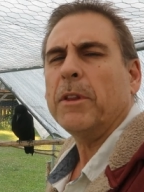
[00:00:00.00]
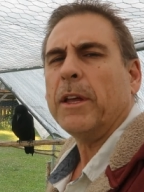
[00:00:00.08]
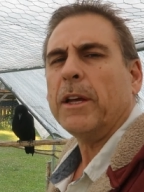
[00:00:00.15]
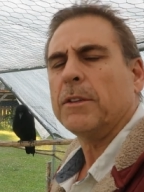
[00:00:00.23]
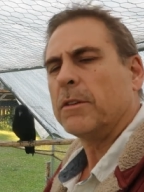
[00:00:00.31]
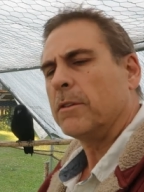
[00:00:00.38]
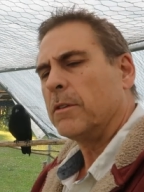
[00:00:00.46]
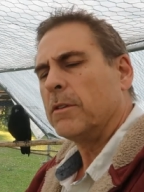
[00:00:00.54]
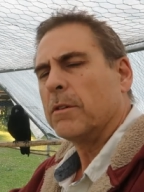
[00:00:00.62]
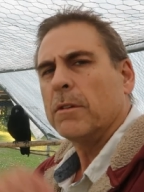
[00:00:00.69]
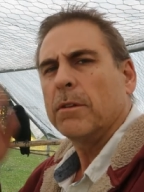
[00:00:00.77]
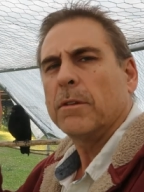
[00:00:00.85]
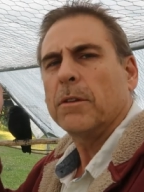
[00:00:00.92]
that's uh,
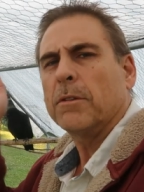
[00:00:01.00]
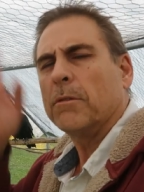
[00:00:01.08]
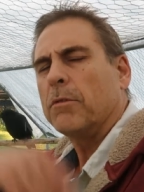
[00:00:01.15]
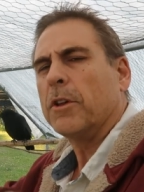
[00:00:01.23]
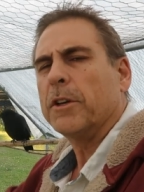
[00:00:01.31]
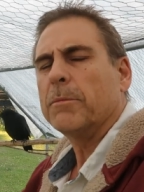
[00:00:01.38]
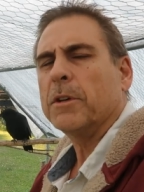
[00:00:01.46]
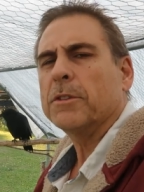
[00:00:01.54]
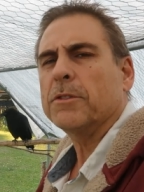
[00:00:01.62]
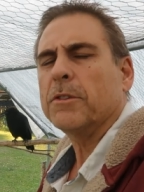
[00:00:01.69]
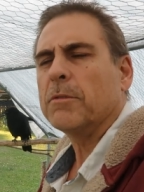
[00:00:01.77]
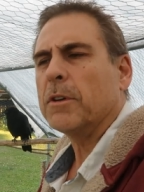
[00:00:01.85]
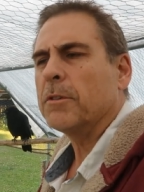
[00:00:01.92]
fly
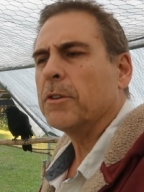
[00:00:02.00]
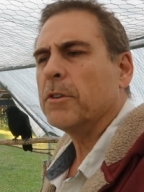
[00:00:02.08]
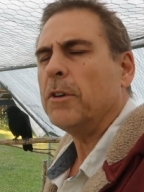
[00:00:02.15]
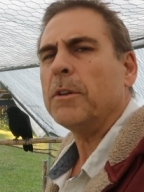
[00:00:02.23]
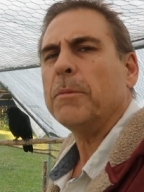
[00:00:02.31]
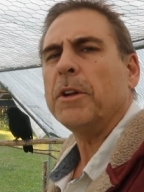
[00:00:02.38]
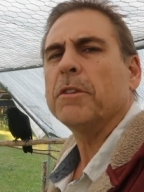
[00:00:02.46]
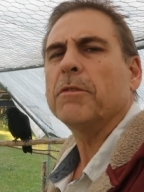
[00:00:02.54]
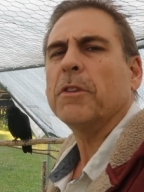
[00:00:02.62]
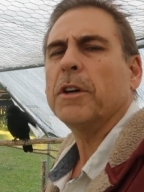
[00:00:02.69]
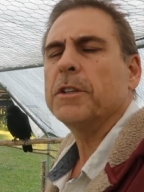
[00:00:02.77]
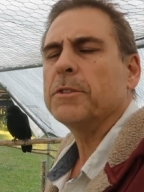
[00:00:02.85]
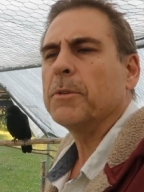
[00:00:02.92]
buzzing around here. Not many
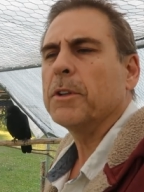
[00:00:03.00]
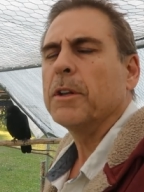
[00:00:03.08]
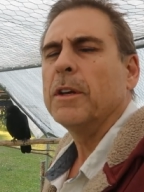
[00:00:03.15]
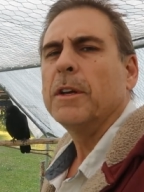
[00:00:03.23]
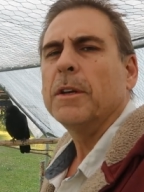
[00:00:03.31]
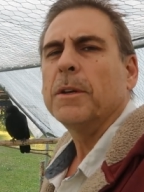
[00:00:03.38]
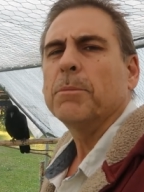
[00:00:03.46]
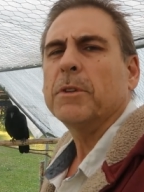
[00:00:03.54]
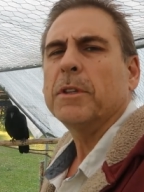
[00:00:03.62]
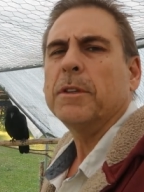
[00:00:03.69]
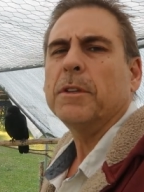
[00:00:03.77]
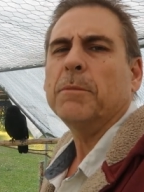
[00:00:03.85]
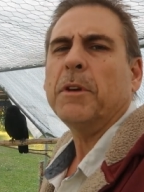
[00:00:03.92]
flies, but, but
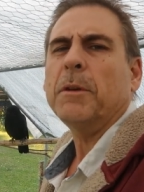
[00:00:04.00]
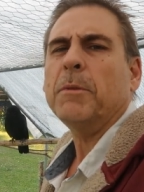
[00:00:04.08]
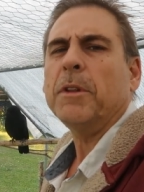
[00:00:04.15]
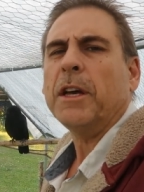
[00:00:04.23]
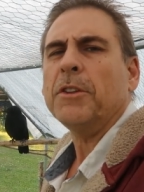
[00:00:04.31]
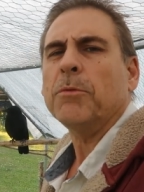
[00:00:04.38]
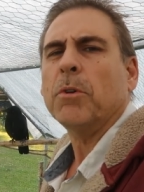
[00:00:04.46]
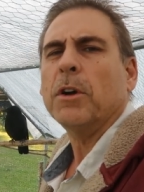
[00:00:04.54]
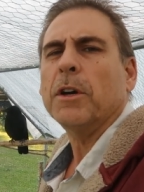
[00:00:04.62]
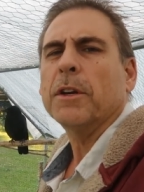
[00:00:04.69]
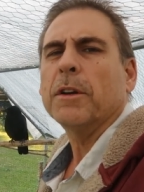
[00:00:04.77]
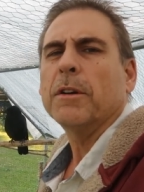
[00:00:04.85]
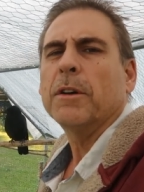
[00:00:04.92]
maybe that's
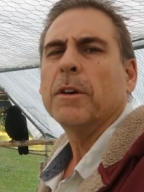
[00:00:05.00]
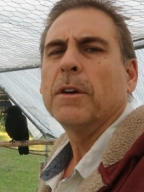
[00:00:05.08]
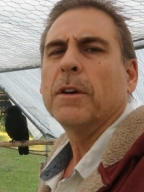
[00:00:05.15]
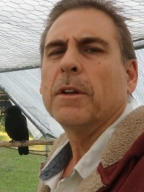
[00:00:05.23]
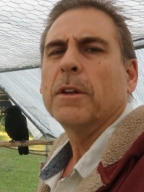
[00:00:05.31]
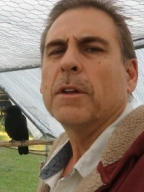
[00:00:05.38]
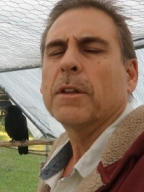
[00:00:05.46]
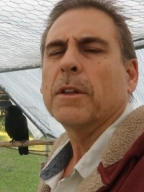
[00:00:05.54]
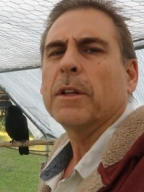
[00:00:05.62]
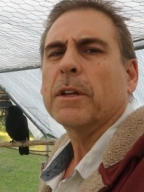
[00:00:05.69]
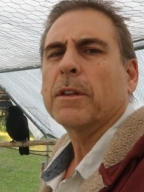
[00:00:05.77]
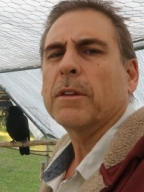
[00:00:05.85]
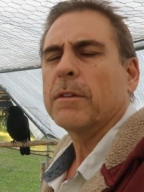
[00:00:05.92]
why,
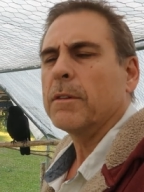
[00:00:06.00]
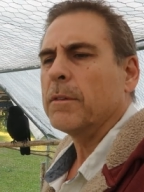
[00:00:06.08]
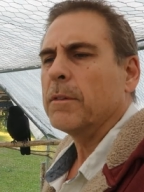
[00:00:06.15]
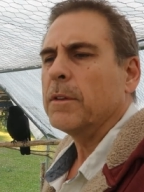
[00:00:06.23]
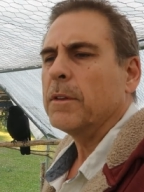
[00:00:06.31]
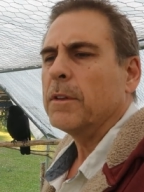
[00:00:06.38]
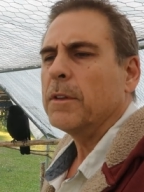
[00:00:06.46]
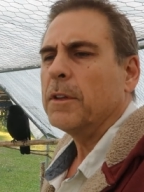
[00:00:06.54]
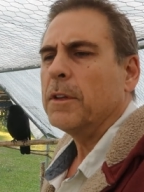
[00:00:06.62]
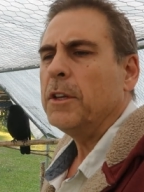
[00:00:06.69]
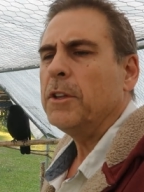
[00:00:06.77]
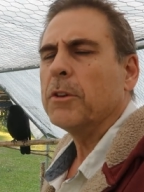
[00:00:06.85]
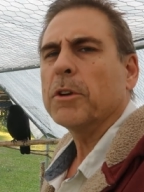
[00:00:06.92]
like
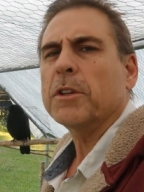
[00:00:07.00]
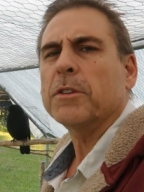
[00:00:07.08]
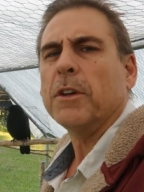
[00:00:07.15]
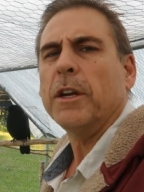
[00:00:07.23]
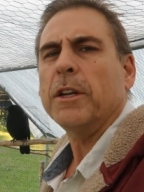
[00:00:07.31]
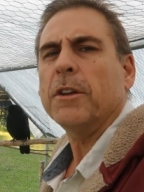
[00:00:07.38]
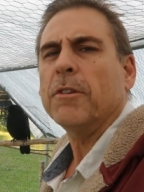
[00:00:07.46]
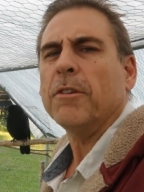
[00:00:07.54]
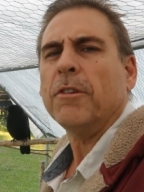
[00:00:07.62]
either excited or